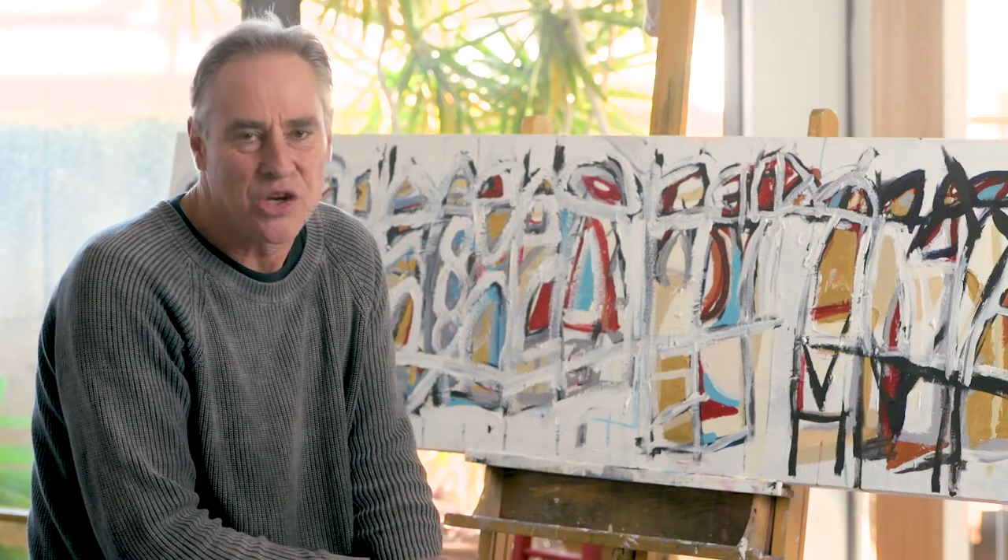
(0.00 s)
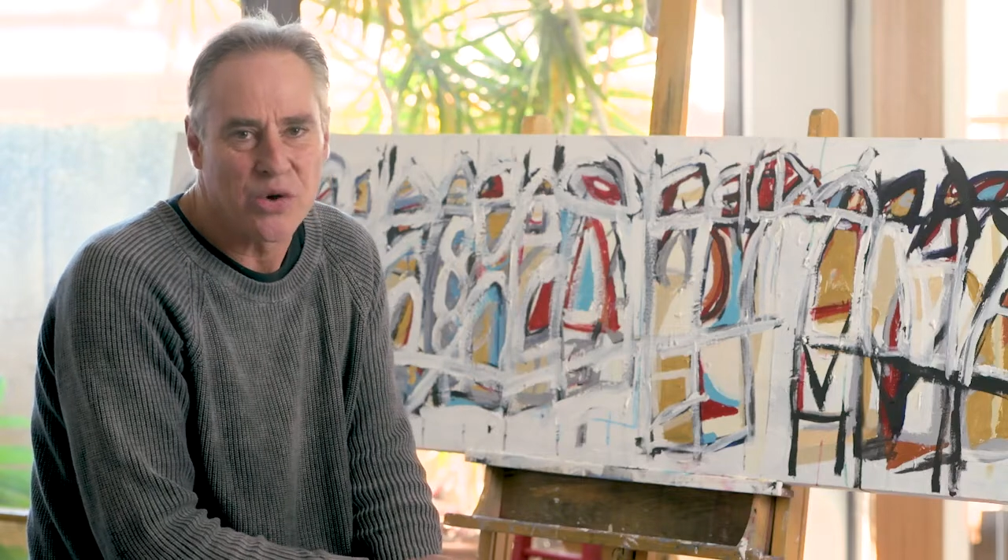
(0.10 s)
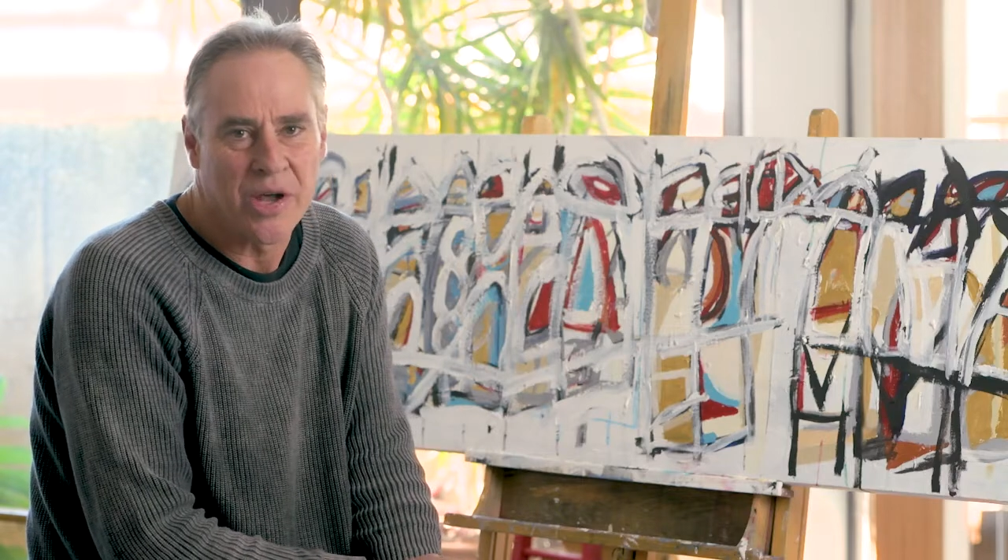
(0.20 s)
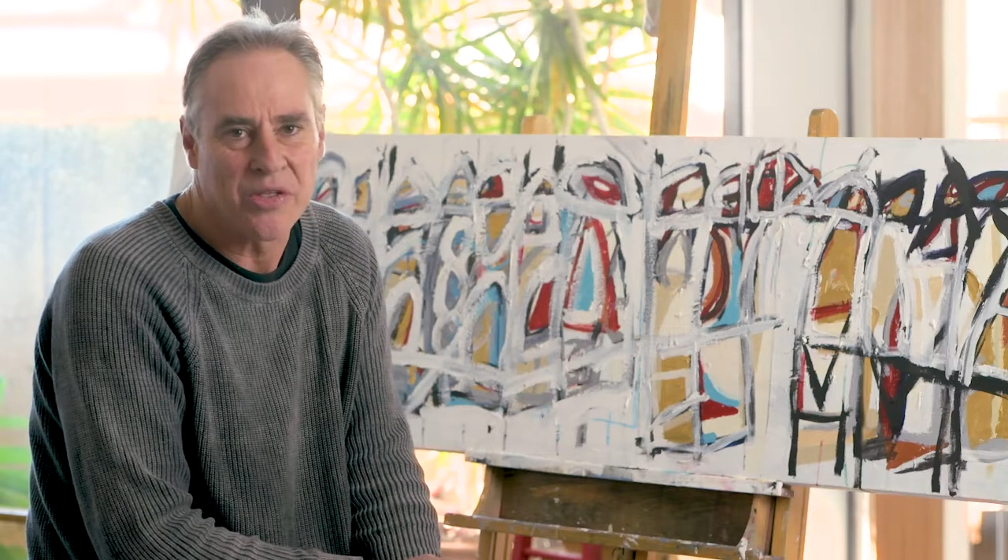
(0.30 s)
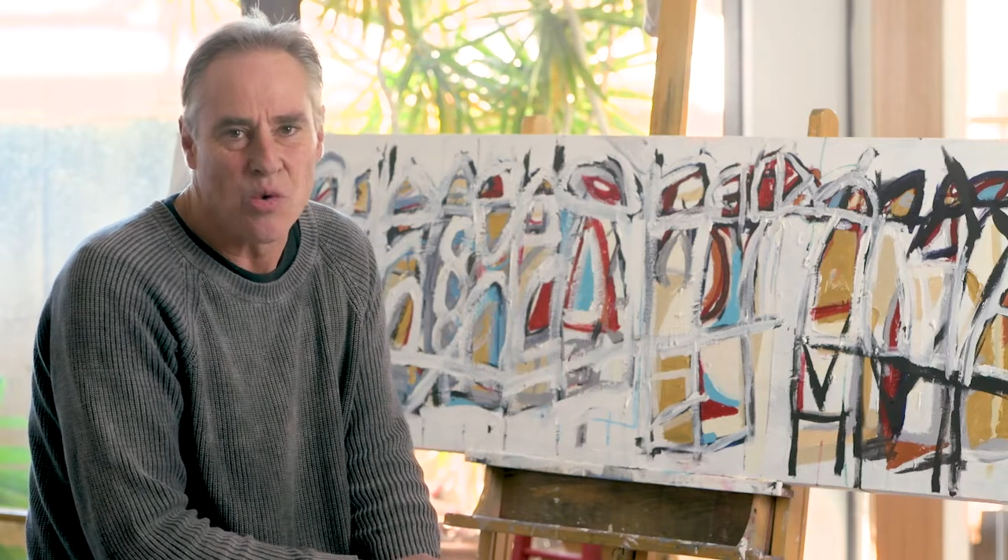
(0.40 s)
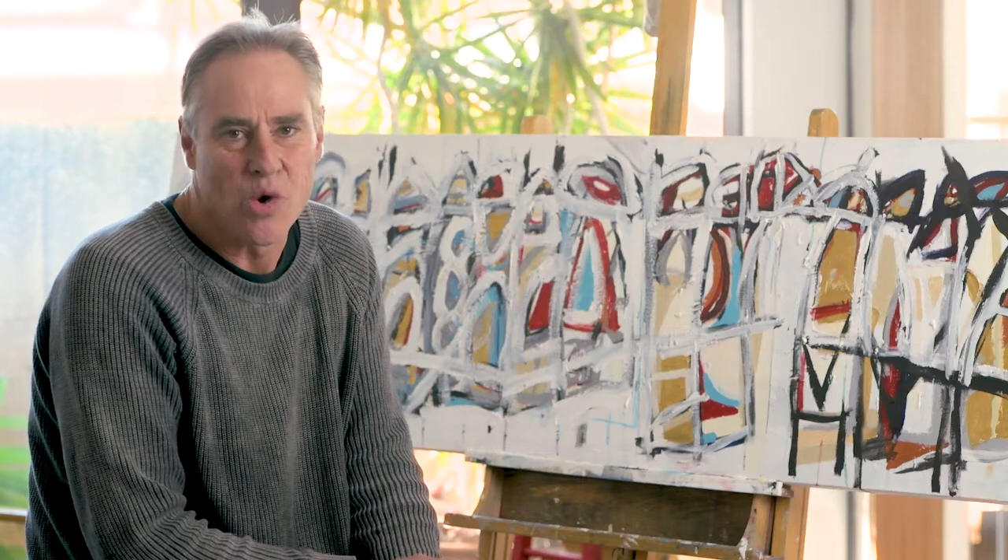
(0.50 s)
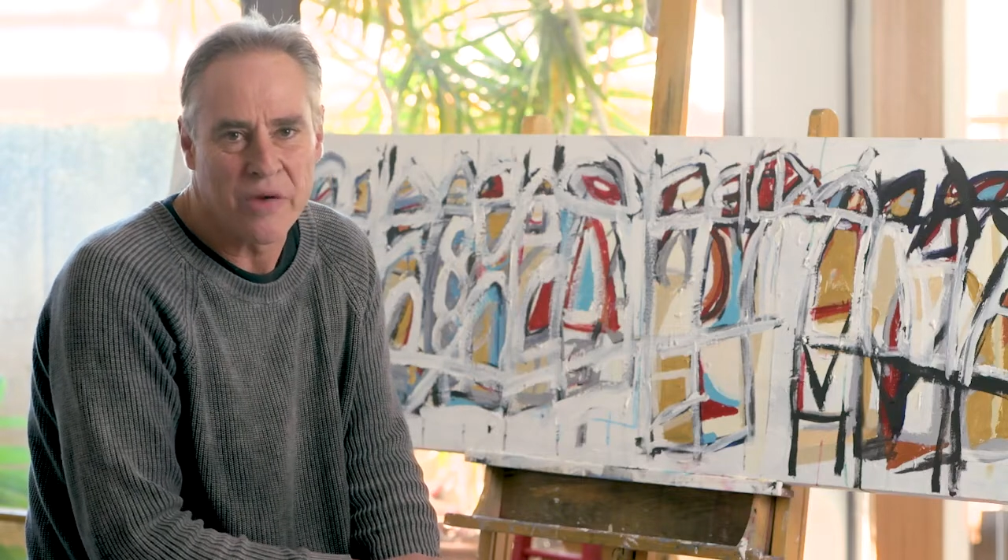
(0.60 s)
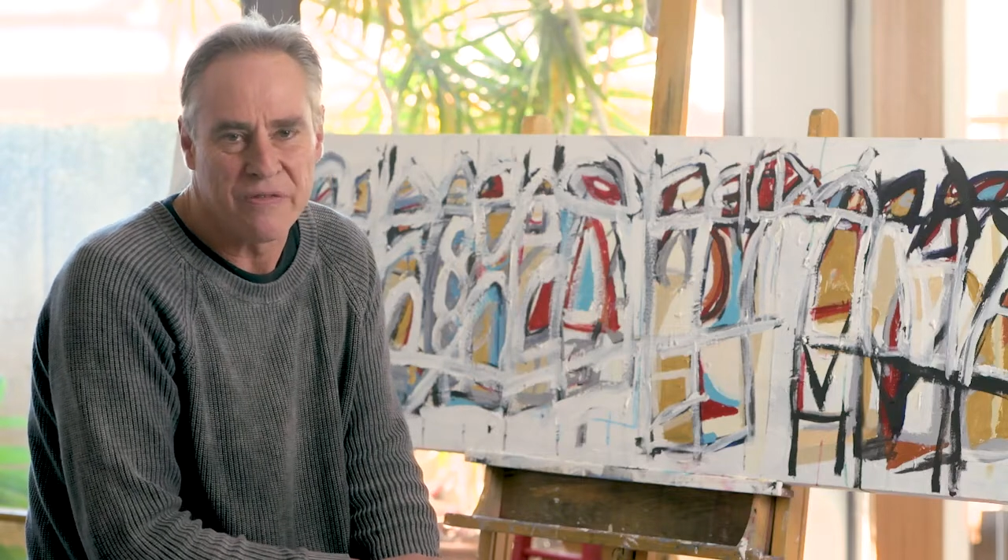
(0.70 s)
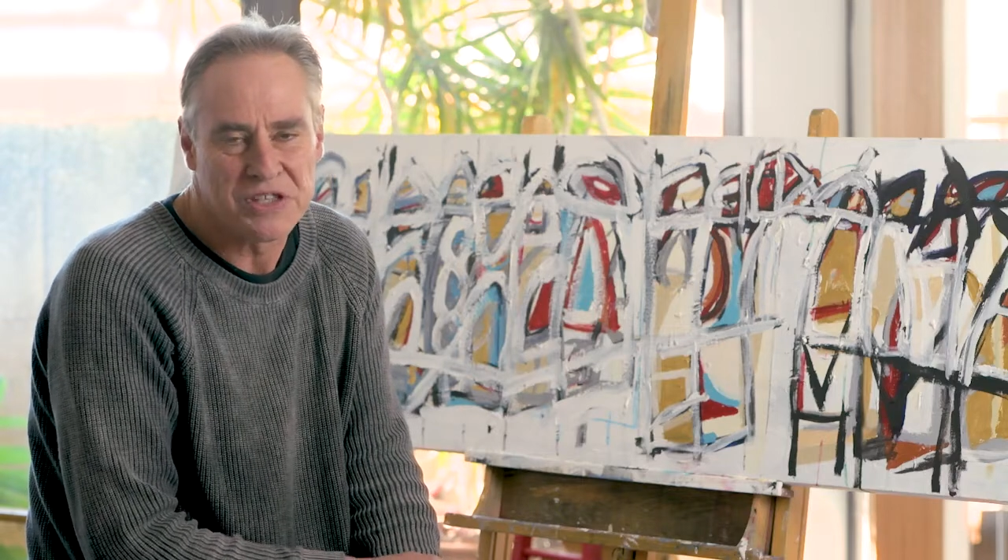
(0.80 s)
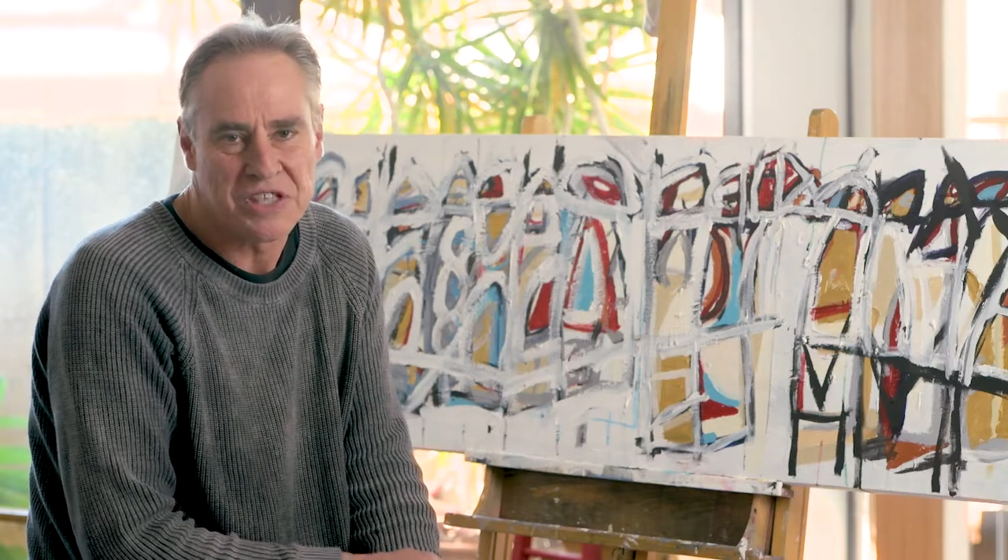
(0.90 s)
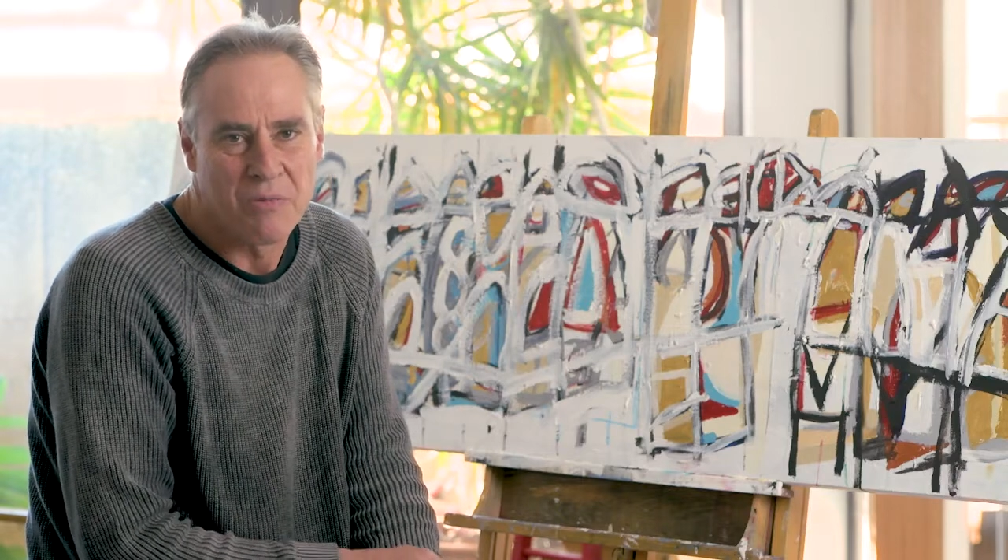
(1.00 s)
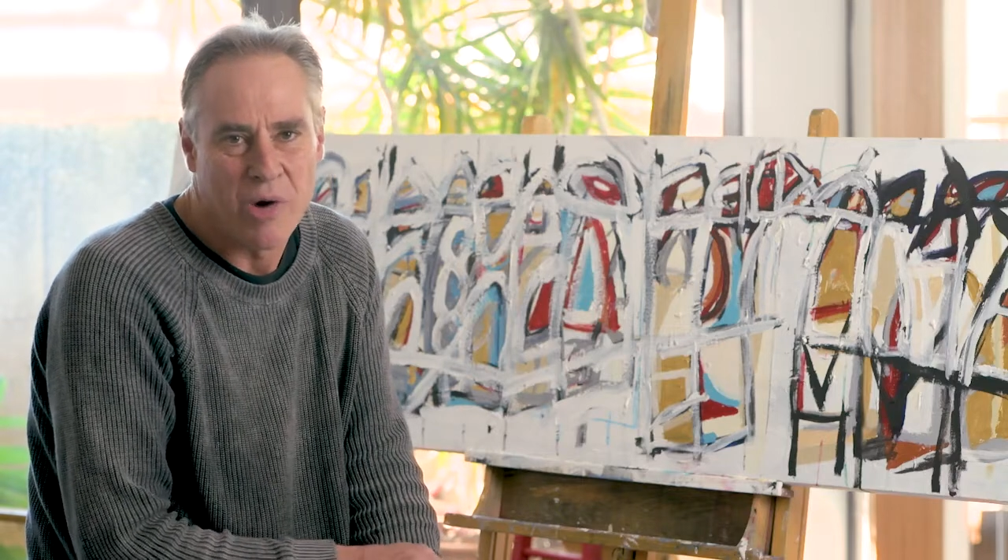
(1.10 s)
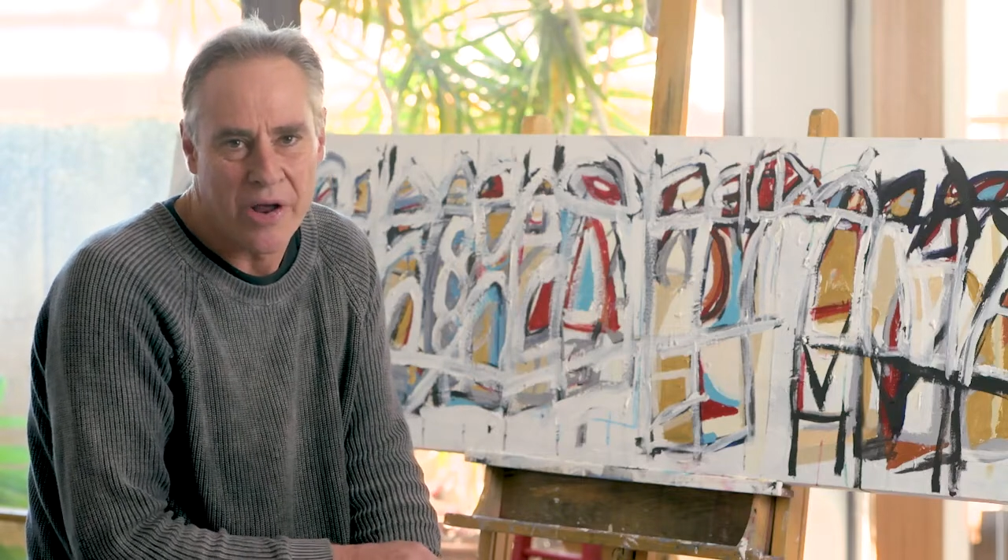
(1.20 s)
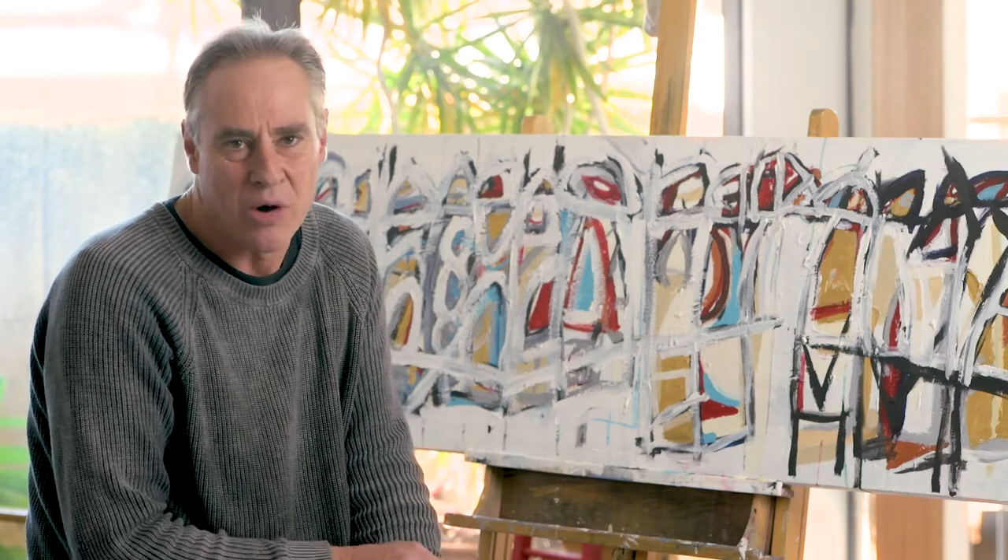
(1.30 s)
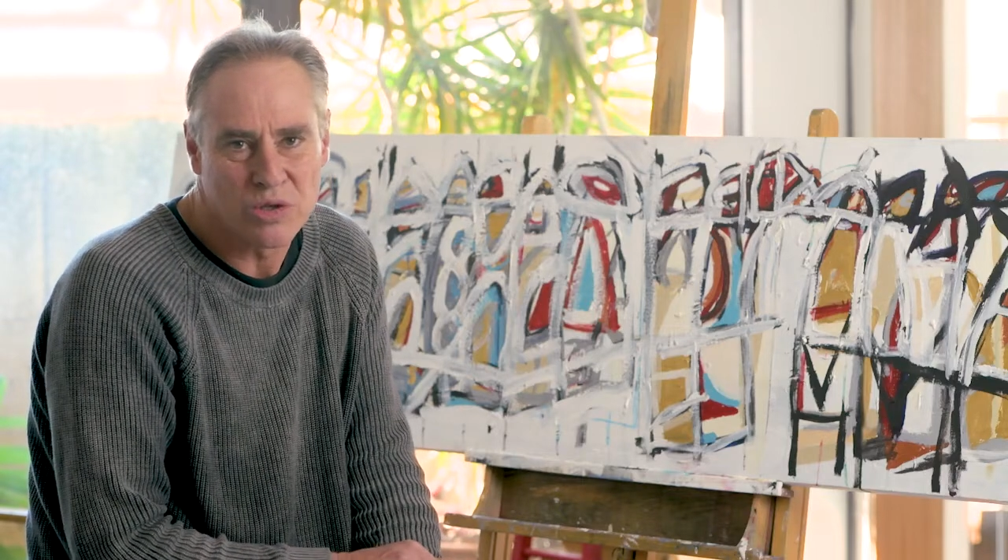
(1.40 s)
you're doing the work for
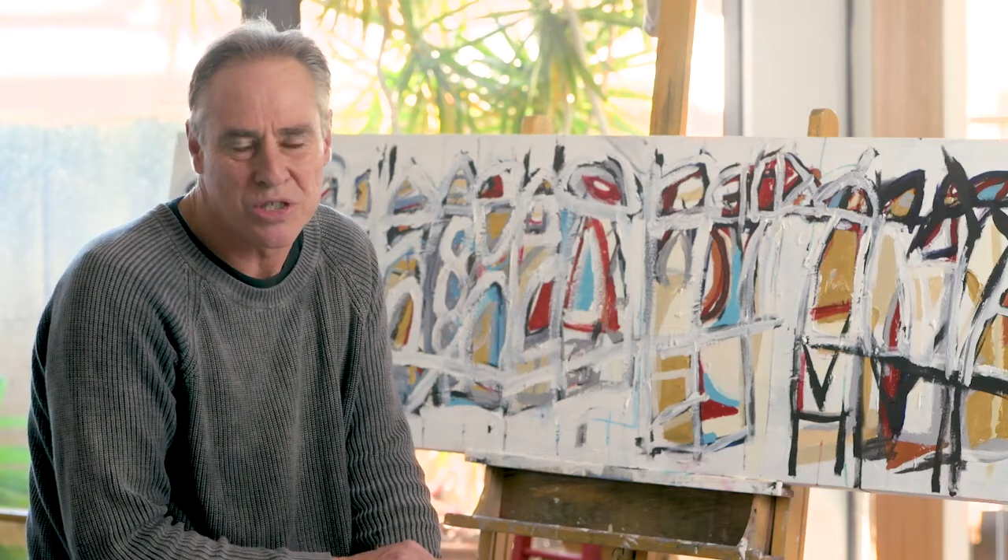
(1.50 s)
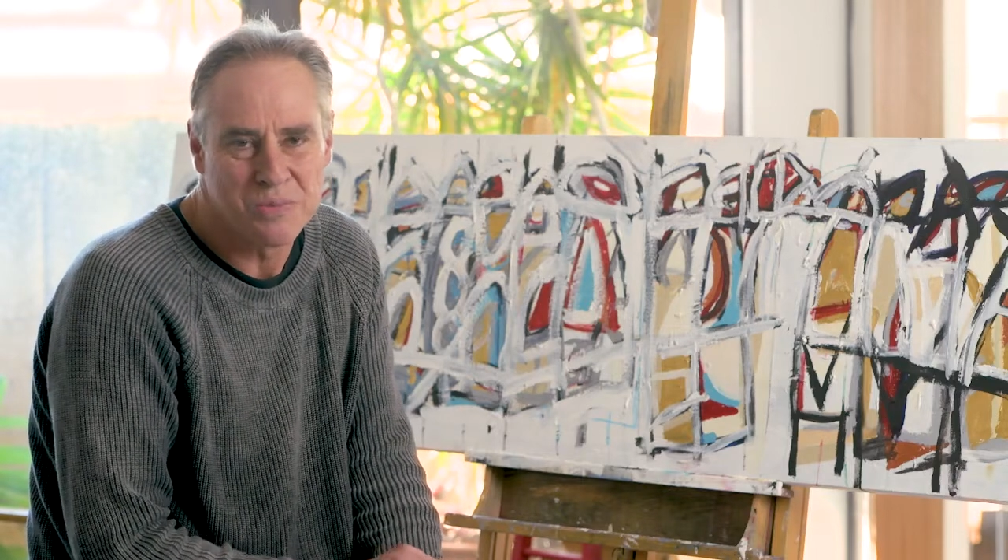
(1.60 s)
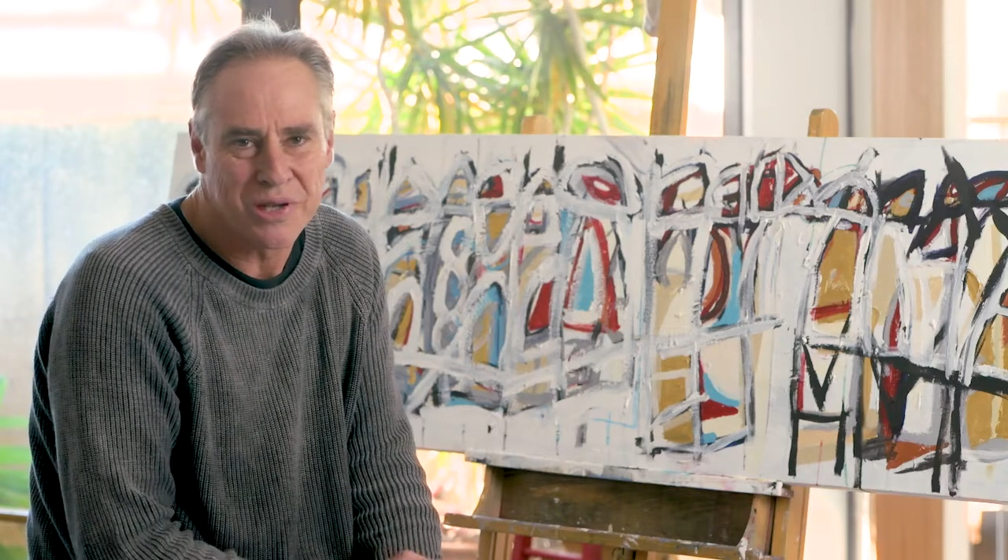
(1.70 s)
someone else,